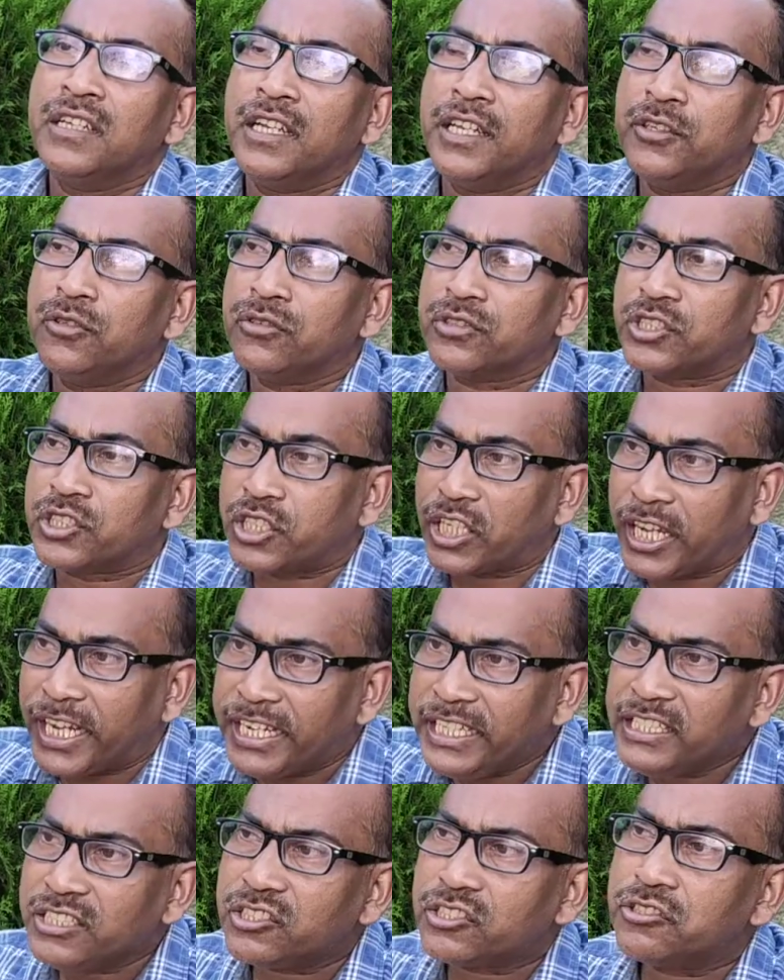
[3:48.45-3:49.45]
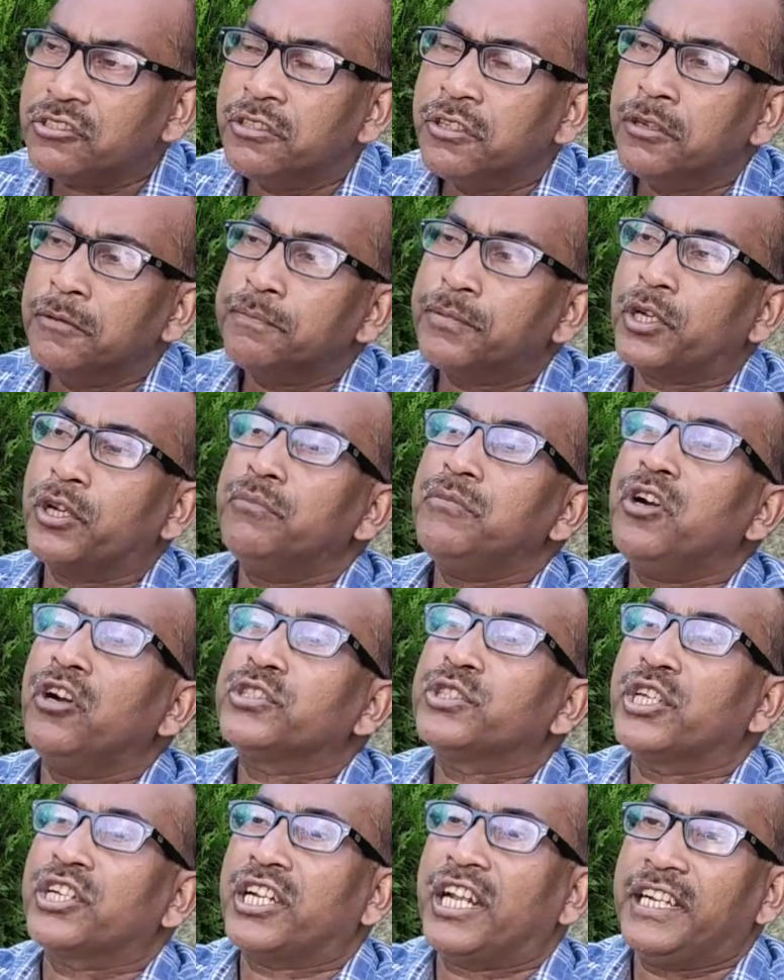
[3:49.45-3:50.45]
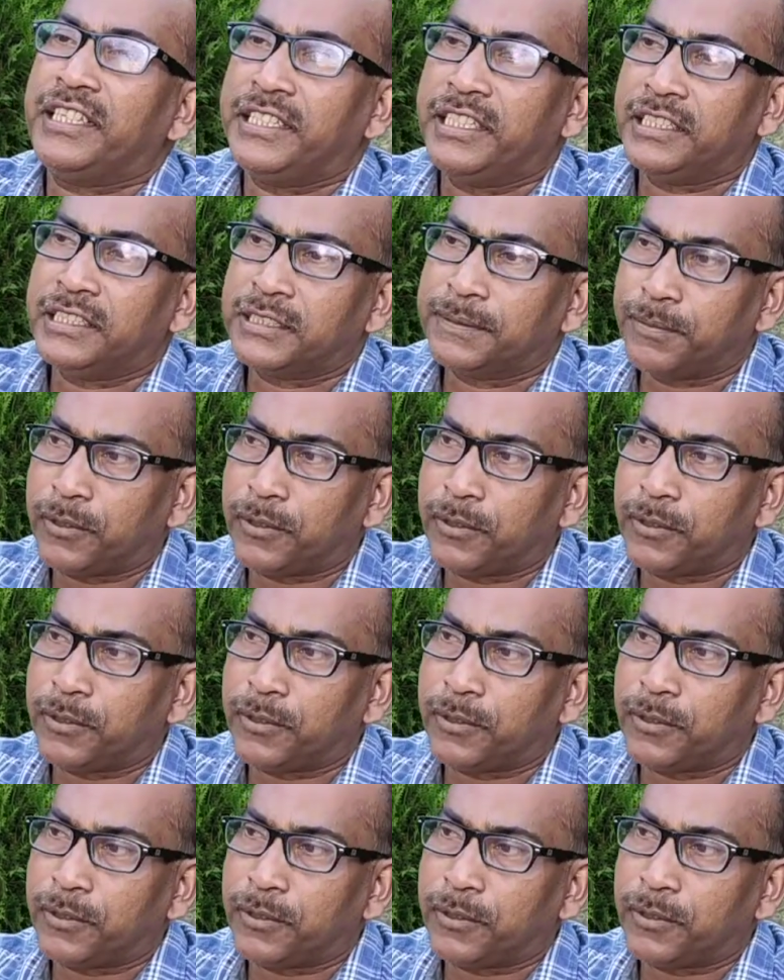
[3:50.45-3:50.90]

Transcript: you know, sayings from other writings,